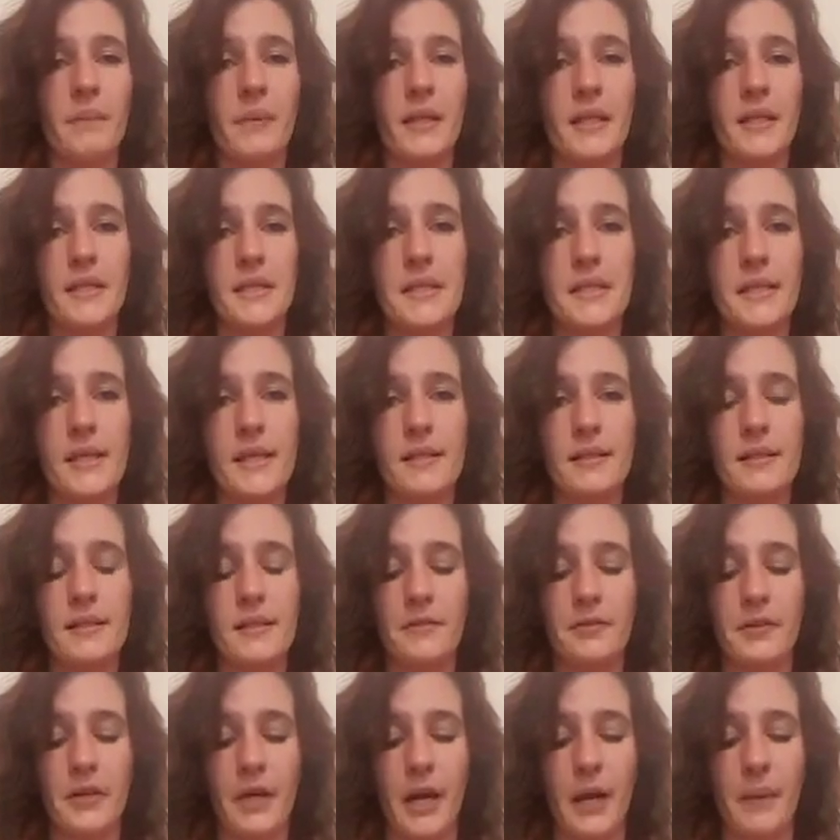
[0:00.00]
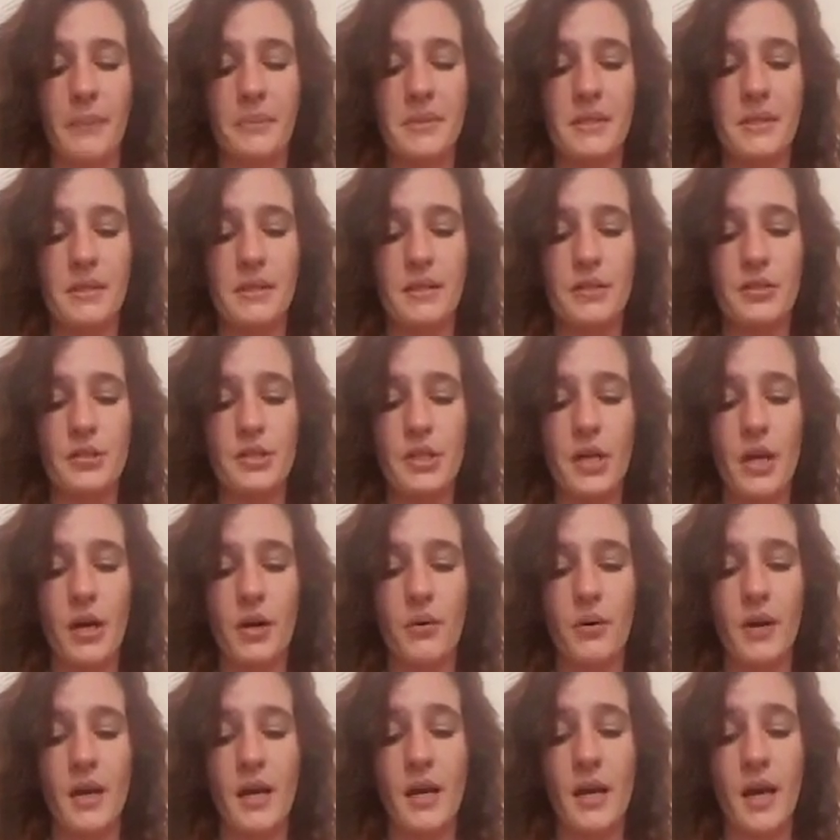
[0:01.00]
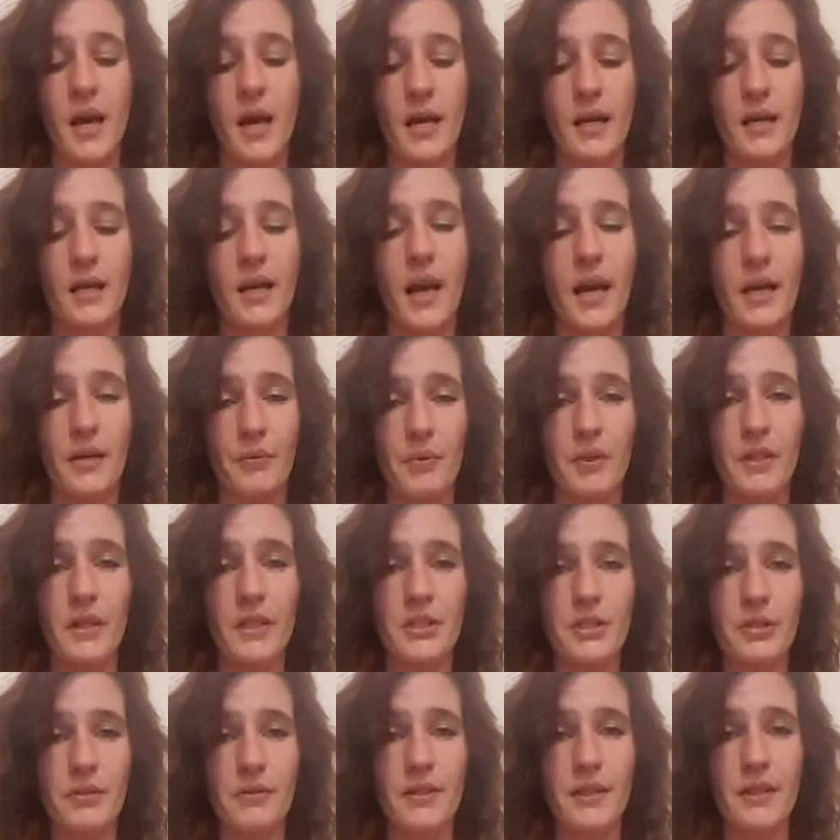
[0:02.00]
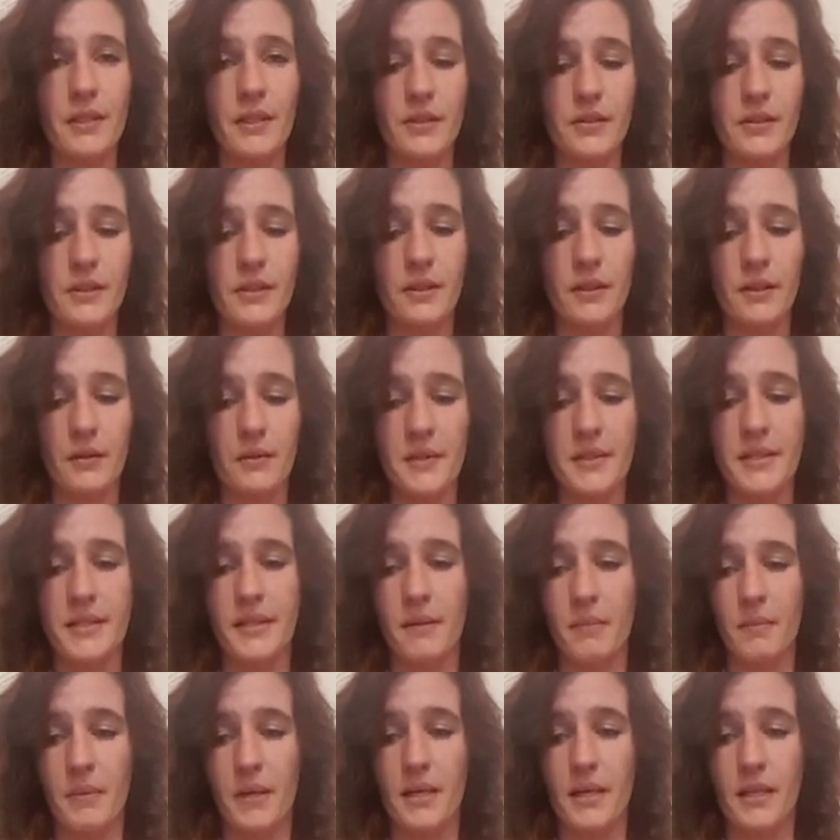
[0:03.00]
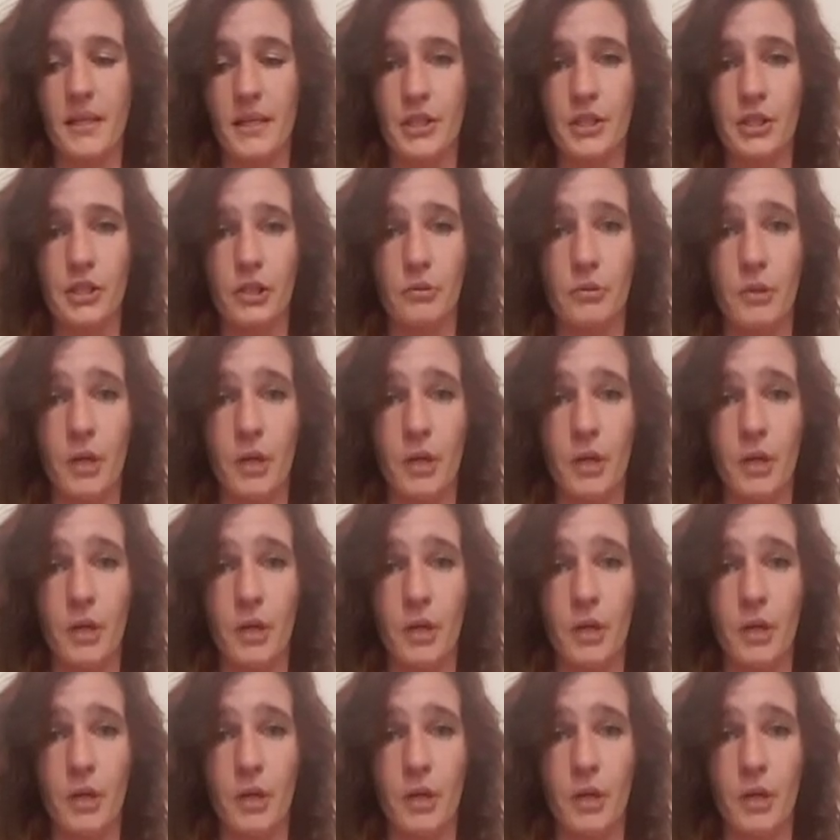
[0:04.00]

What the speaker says: by the Six of Cups. So I really do think you're dealing with somebody that